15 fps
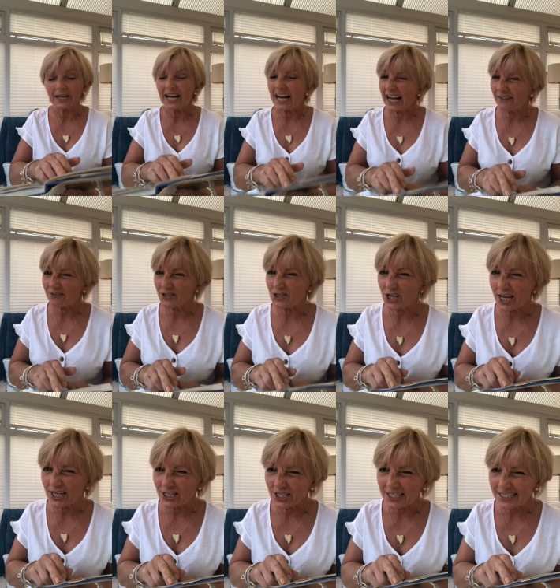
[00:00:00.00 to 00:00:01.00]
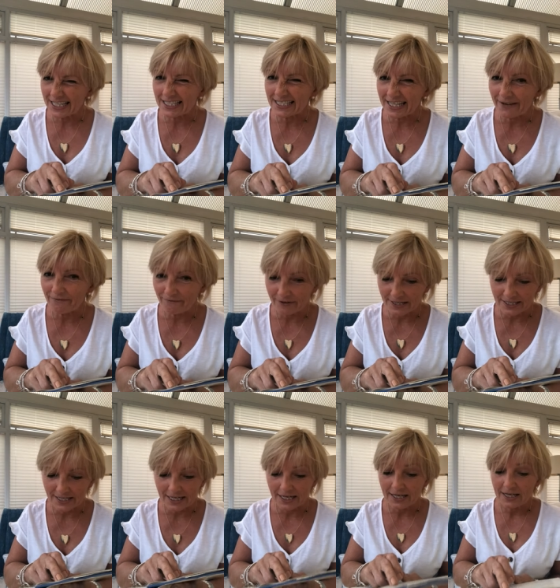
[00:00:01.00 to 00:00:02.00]
I have to change it, it says 10 feet
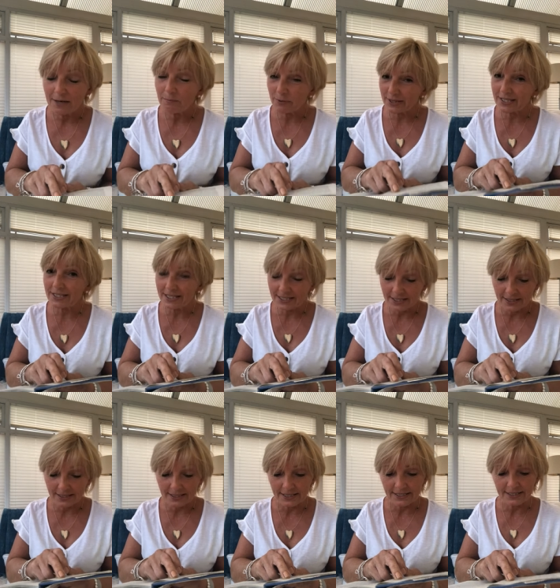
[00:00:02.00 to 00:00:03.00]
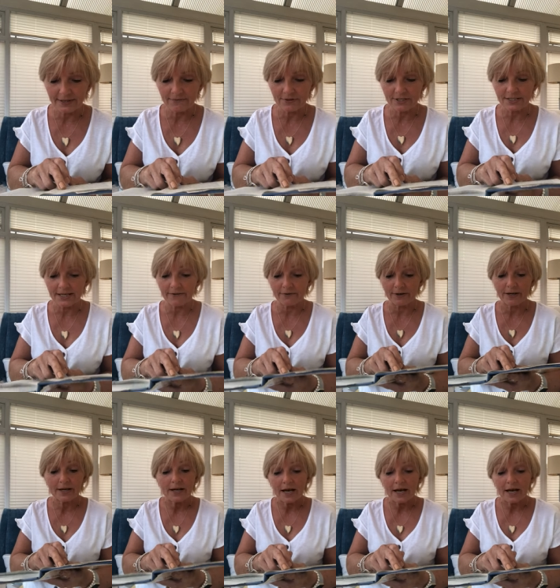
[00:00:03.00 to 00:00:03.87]
here, but this is 1977.